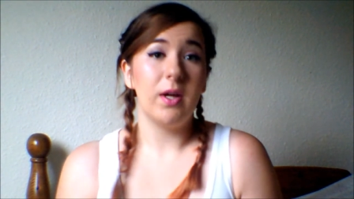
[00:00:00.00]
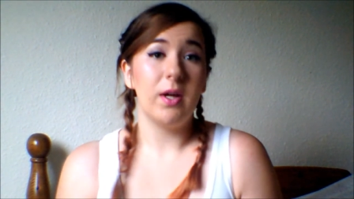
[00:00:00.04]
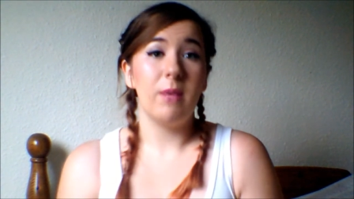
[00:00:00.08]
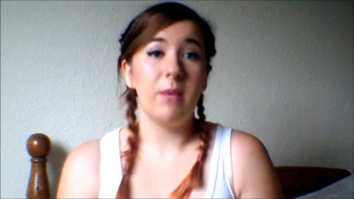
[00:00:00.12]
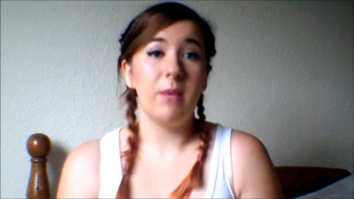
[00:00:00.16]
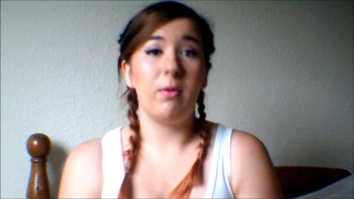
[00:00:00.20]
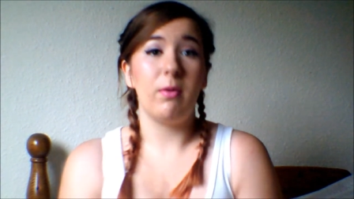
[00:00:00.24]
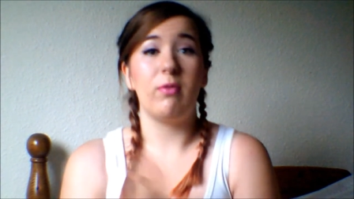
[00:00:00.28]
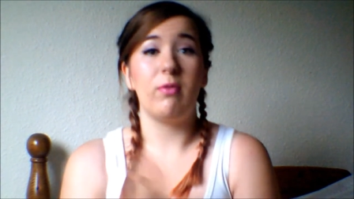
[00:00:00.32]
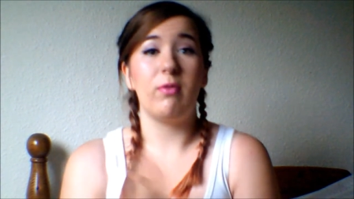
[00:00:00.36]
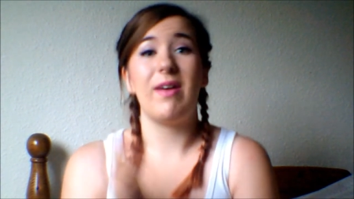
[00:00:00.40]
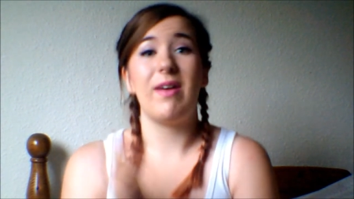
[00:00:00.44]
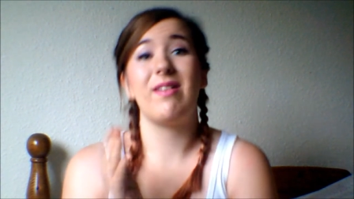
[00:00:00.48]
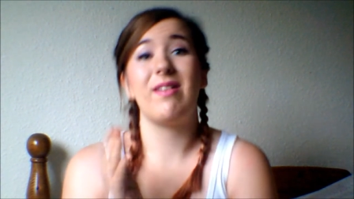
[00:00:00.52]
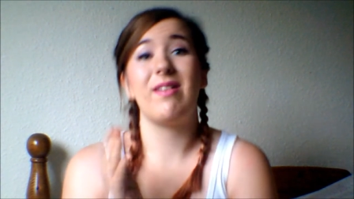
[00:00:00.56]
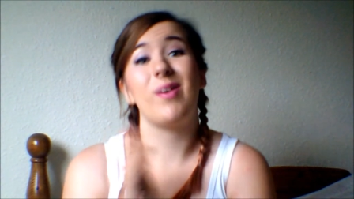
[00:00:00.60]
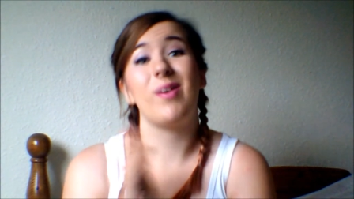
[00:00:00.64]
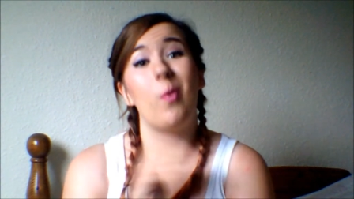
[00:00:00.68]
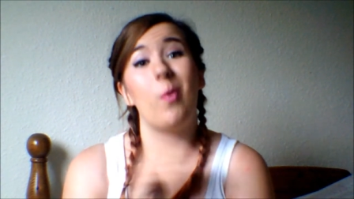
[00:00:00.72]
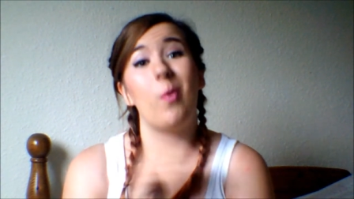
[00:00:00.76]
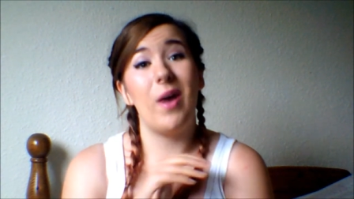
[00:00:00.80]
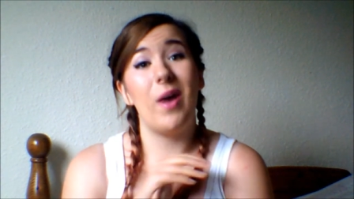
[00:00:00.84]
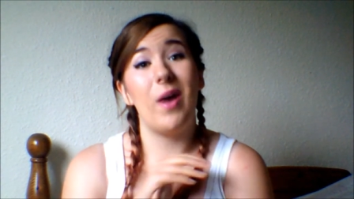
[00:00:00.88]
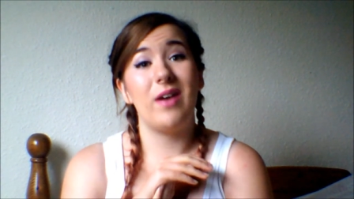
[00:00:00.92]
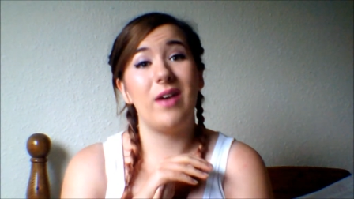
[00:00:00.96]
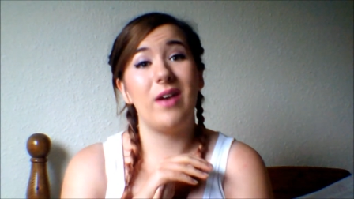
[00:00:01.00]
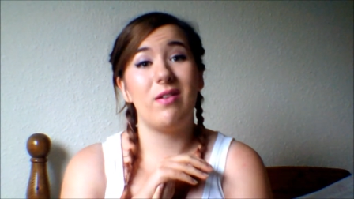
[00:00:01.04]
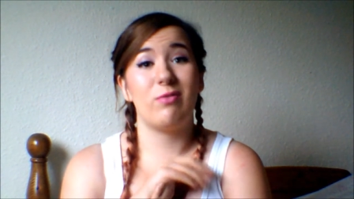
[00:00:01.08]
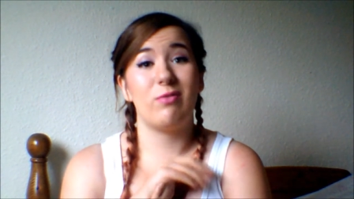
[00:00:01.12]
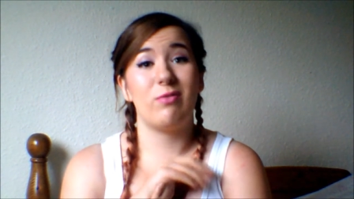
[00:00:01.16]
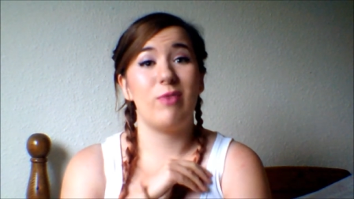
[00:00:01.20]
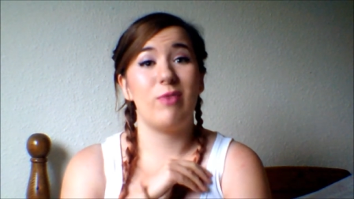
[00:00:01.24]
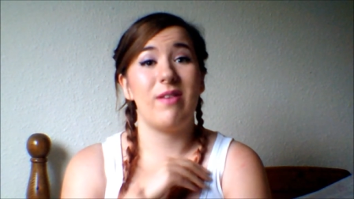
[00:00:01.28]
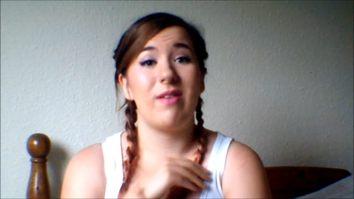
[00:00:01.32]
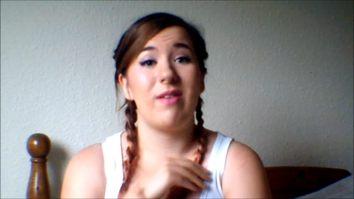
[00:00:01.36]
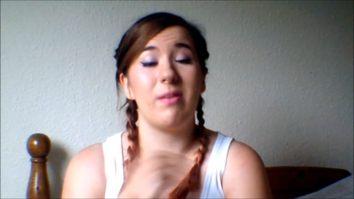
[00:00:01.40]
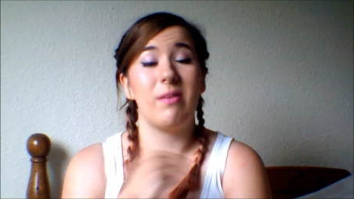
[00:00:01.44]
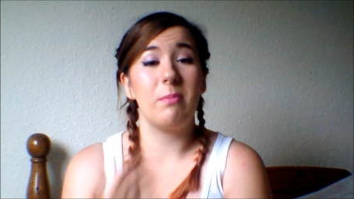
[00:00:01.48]
by raising awareness,
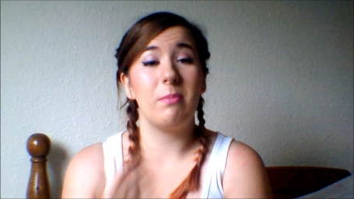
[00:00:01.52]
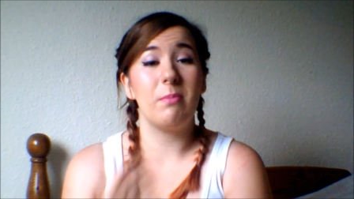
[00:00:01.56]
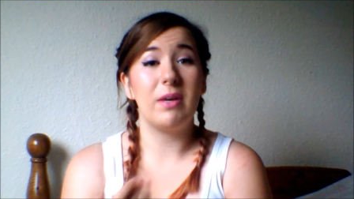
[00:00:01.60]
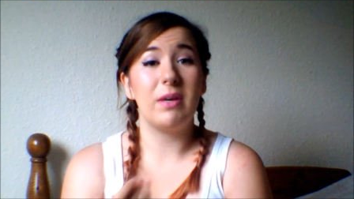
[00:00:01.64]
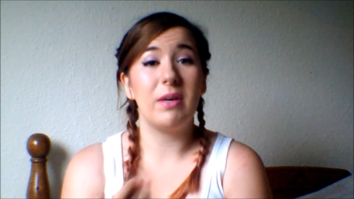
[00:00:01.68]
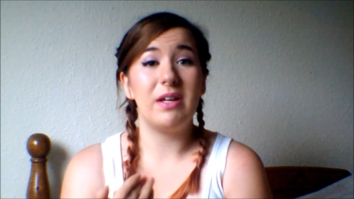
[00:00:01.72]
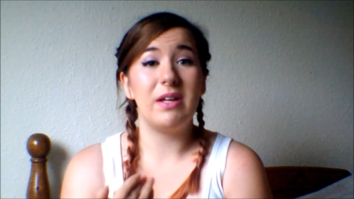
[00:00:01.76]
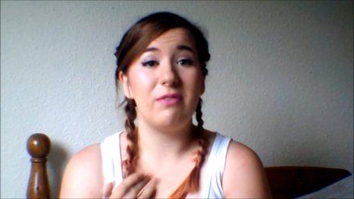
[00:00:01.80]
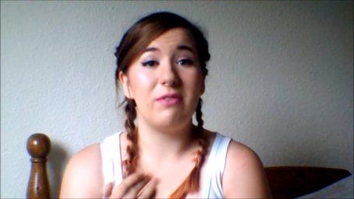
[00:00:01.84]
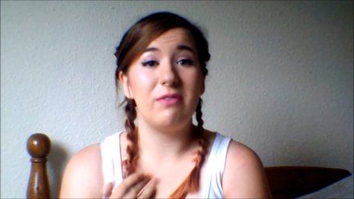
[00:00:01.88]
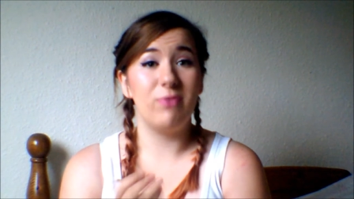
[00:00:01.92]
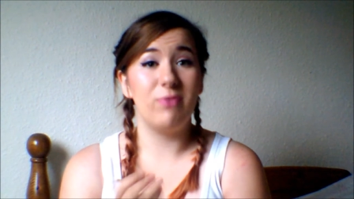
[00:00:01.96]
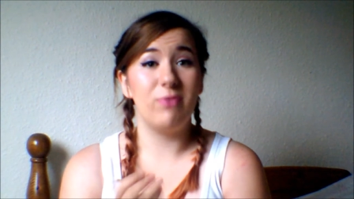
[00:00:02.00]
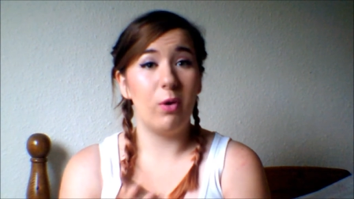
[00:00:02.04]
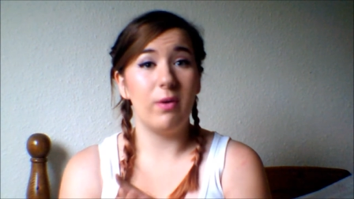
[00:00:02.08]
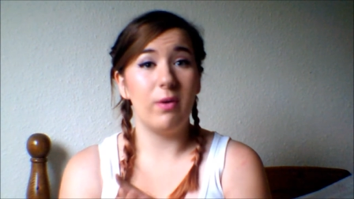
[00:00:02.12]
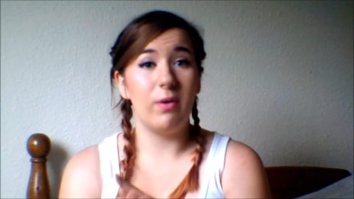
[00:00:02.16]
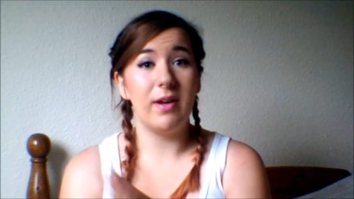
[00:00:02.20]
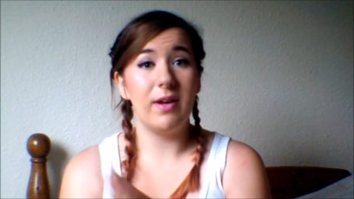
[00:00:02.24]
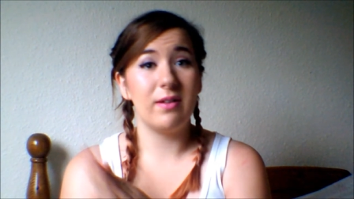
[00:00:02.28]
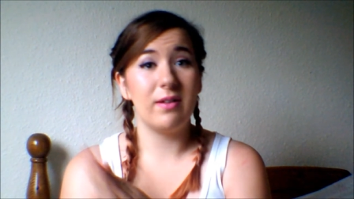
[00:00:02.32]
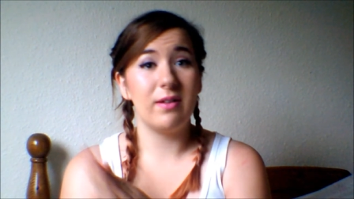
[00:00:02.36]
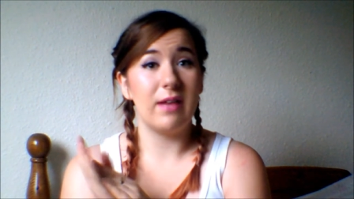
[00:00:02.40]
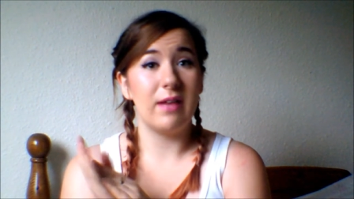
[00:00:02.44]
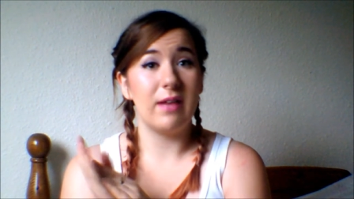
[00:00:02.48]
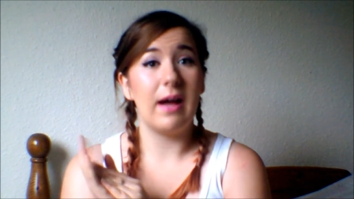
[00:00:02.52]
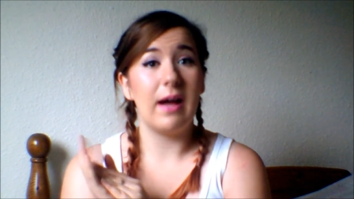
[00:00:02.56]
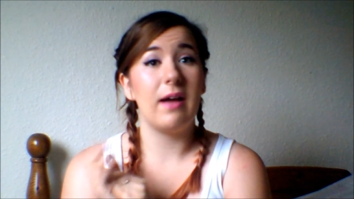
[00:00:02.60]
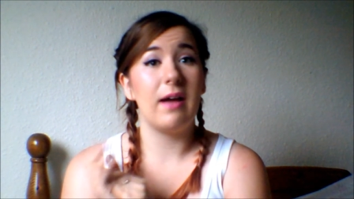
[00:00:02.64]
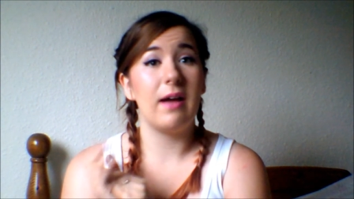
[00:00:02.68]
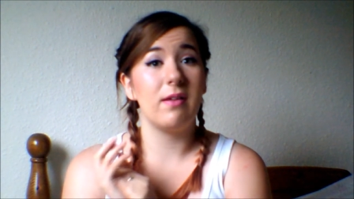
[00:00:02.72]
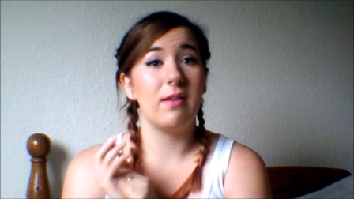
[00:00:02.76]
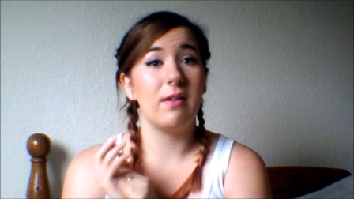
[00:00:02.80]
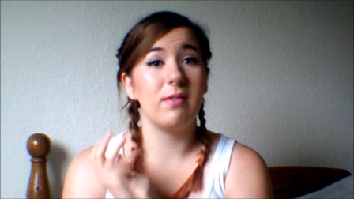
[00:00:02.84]
raising money for it, that